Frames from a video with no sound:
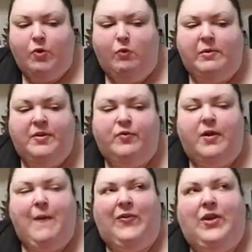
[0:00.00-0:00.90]
right
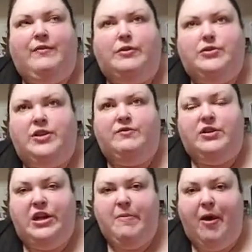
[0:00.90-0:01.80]
before I went live, I received
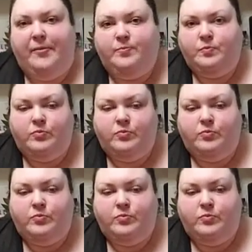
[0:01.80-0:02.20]
an email